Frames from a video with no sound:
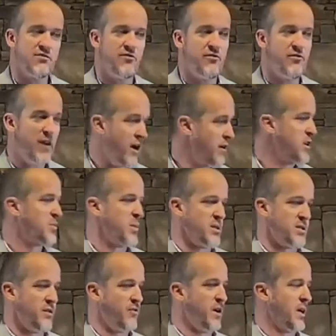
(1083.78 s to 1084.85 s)
very
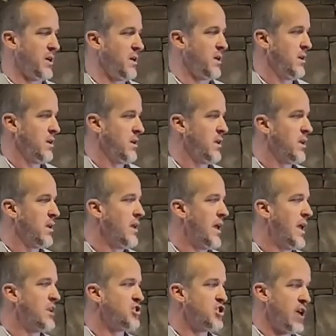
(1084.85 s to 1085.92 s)
specific
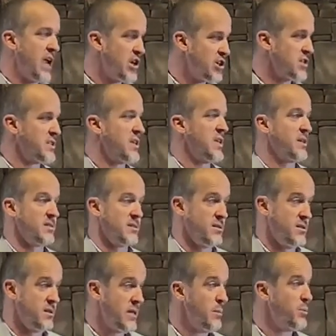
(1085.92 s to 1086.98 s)
and changes things
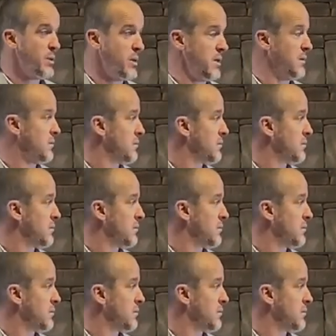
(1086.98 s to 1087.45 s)
deeply.